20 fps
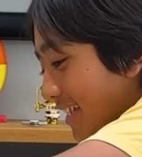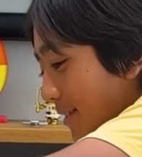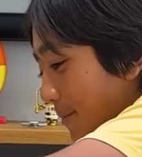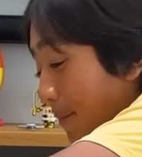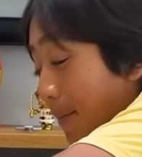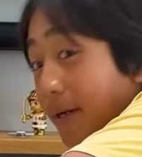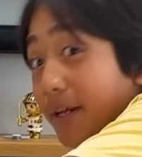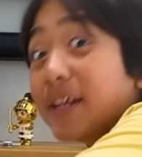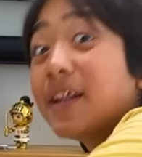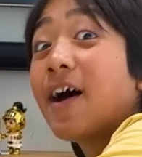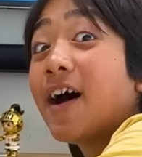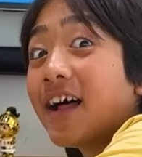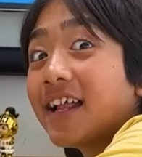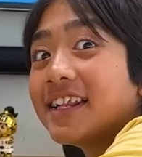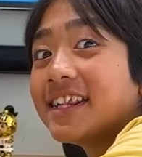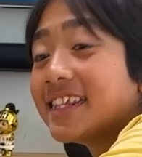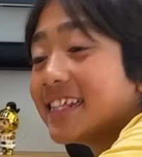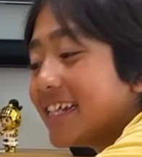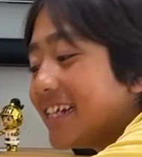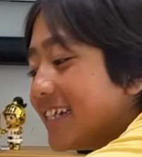but not
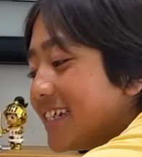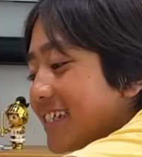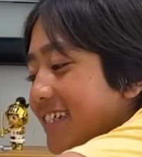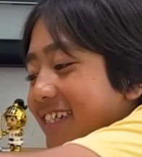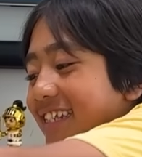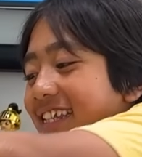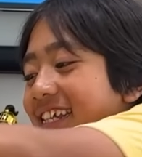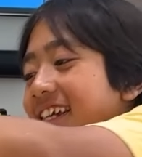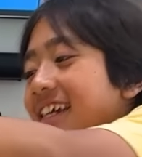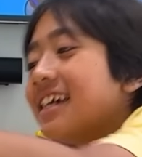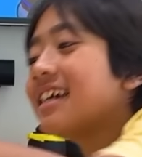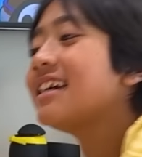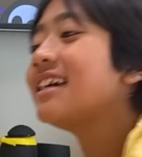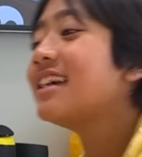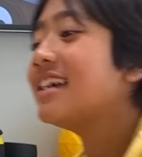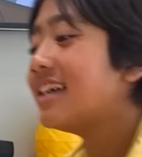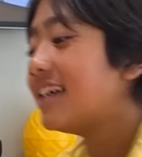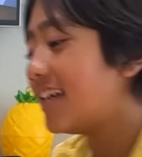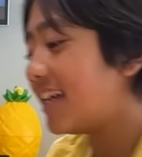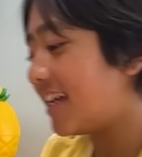least thing
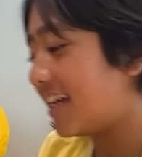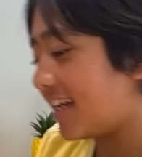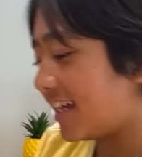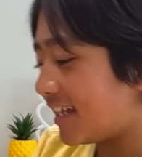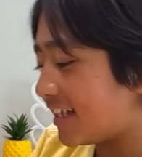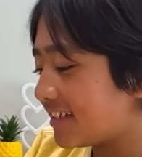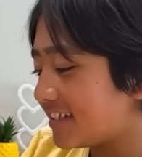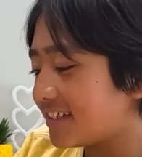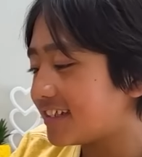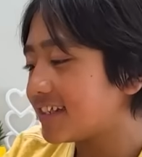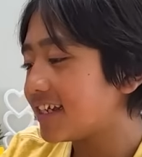is